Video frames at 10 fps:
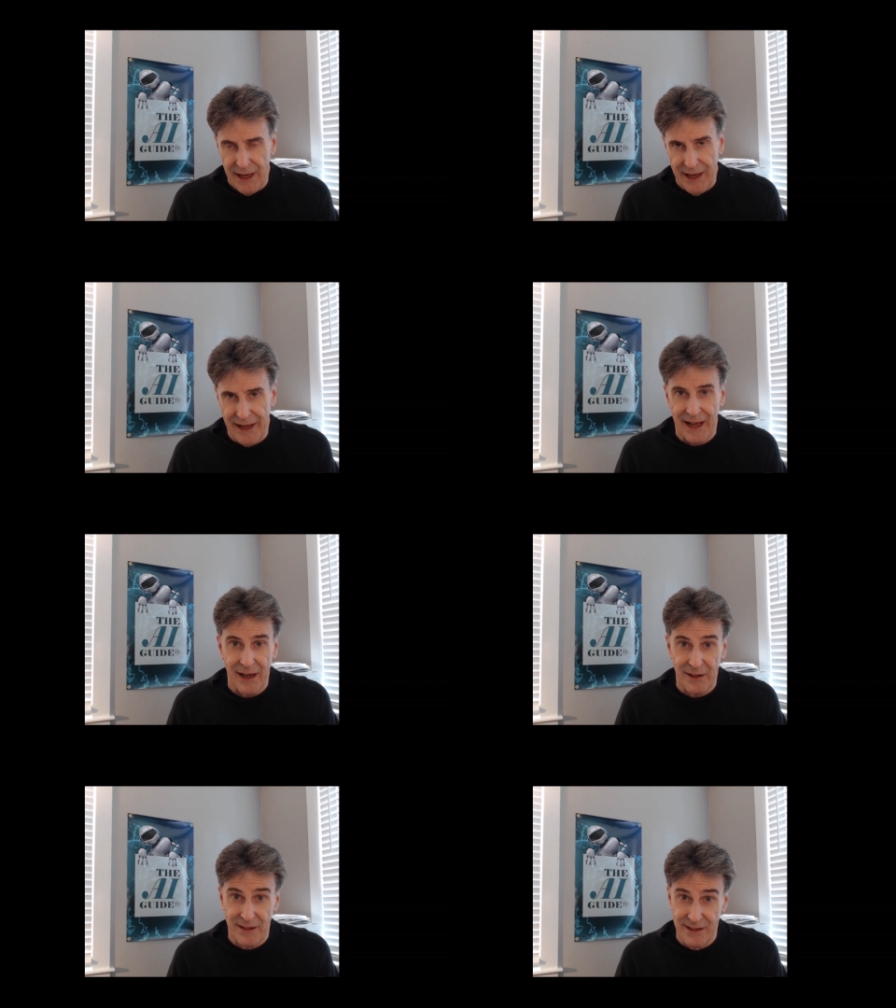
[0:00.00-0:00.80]
And
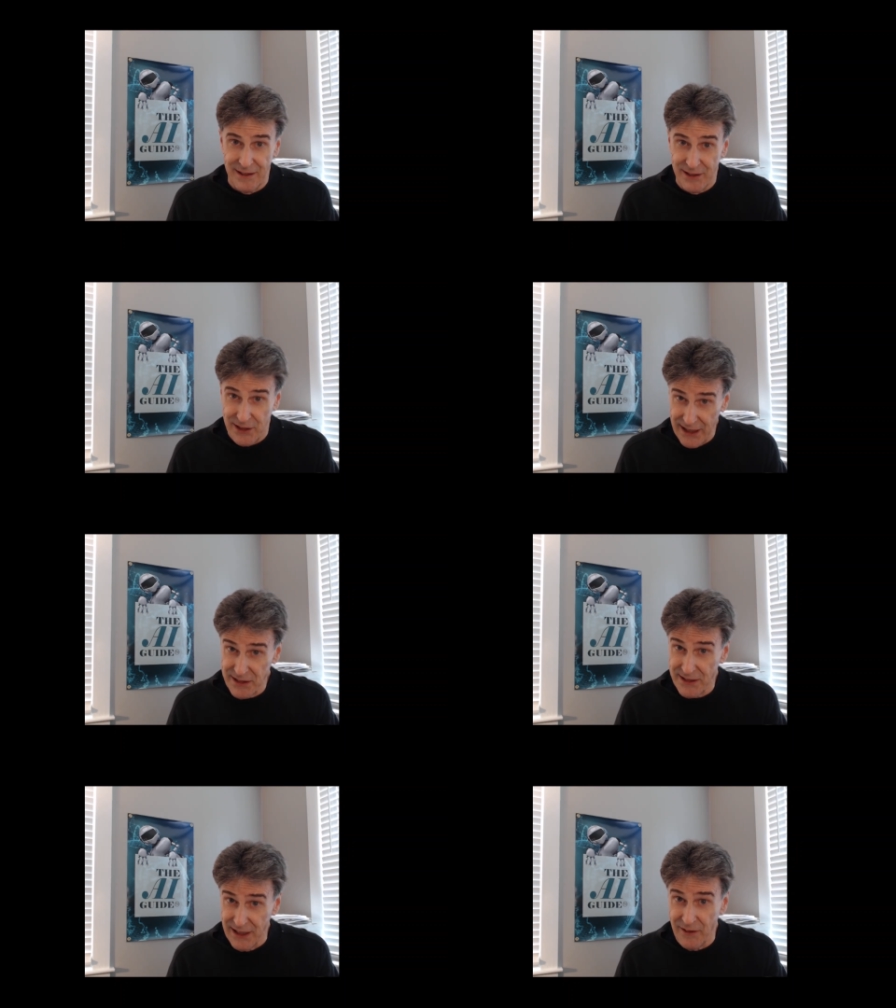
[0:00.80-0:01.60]
I
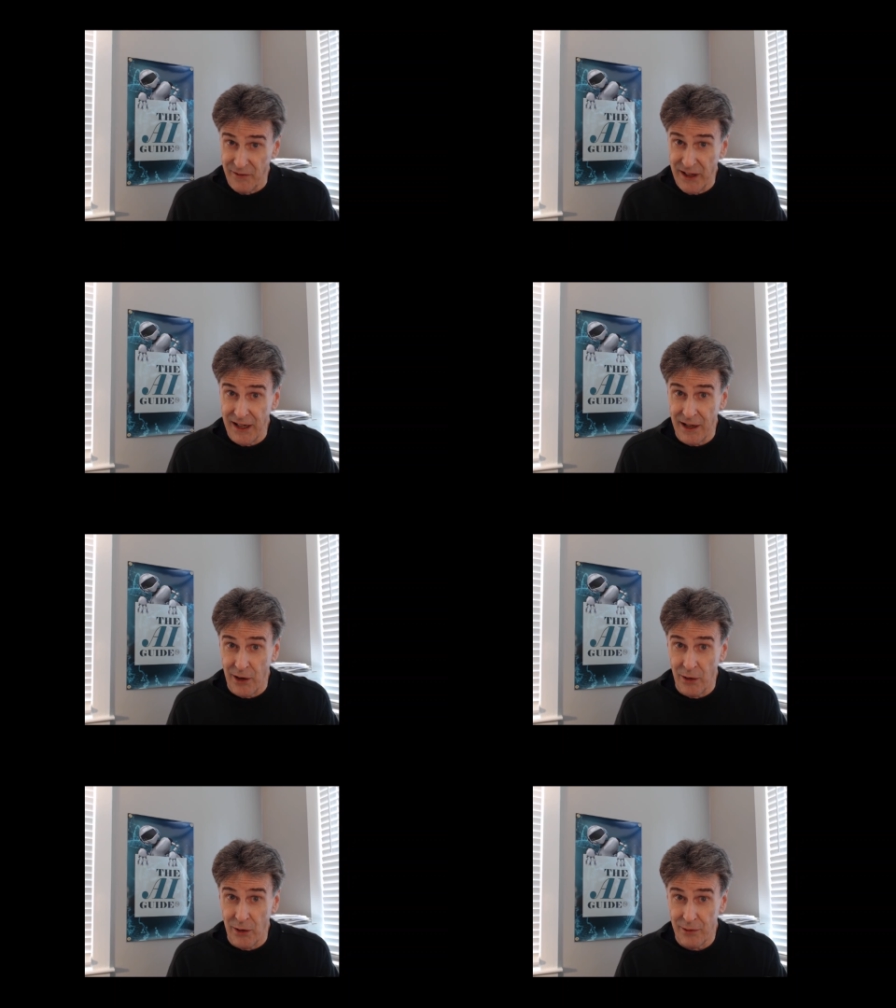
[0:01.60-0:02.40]
just did a
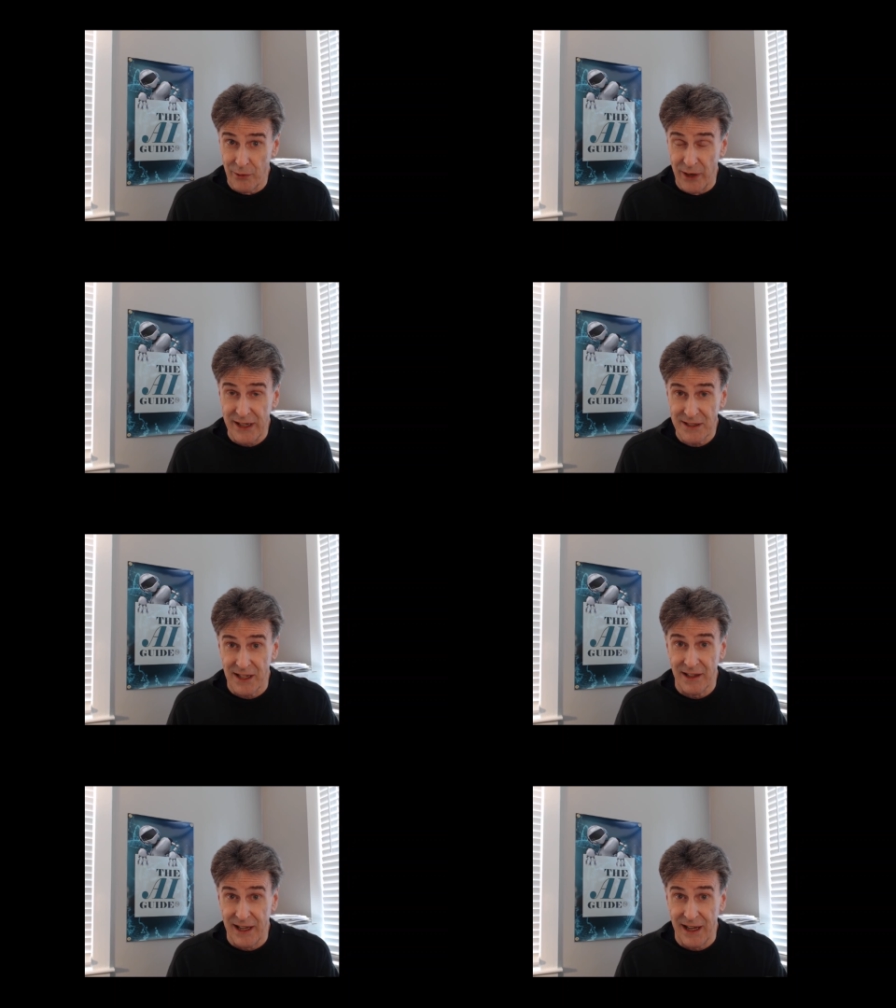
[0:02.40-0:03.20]
video
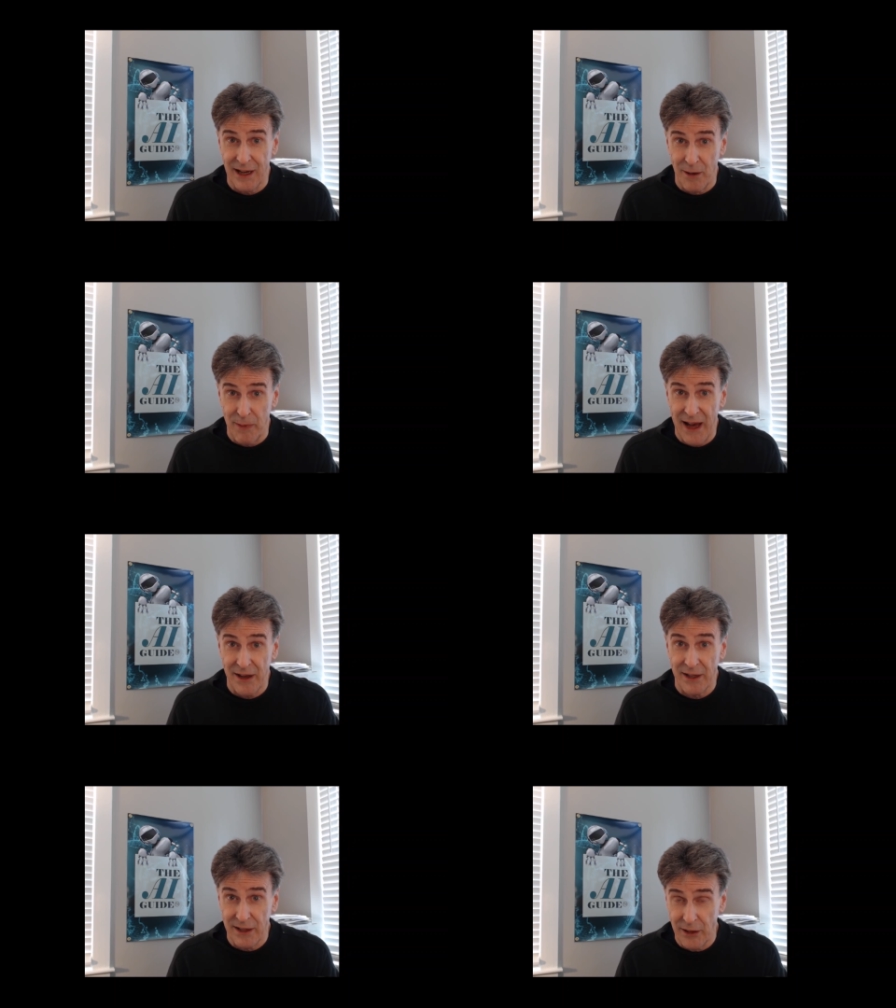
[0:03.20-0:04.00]
recently
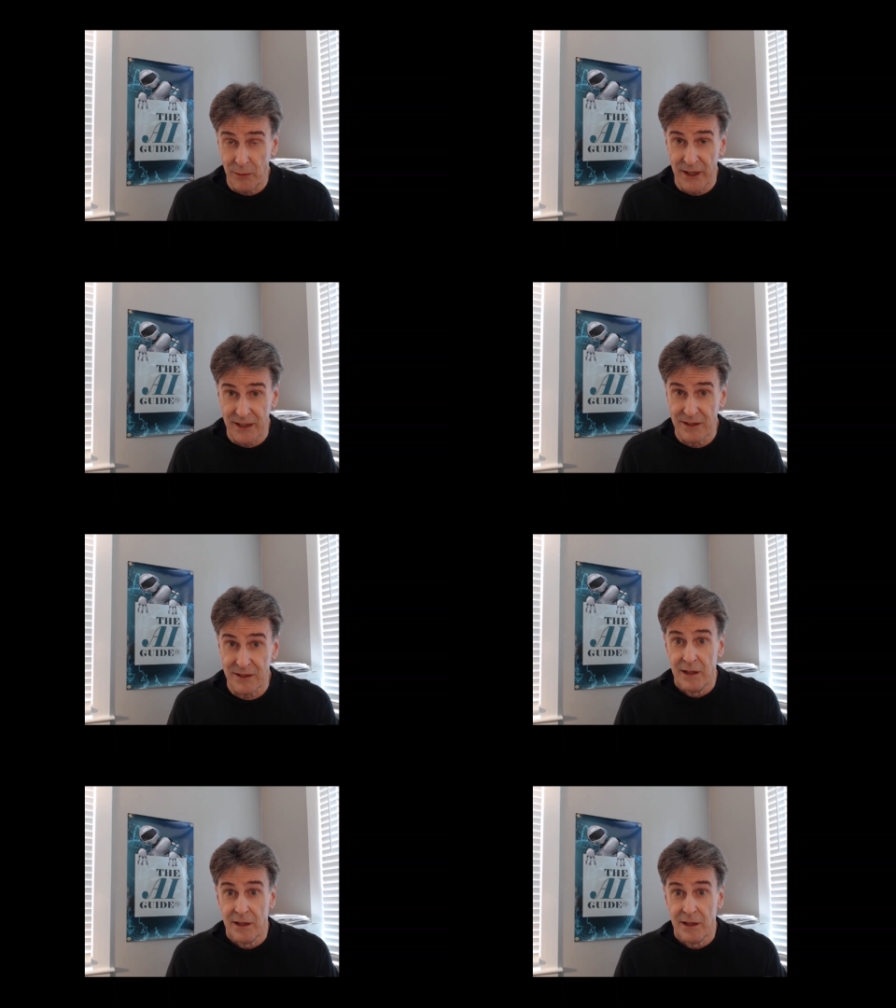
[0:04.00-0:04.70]
about humans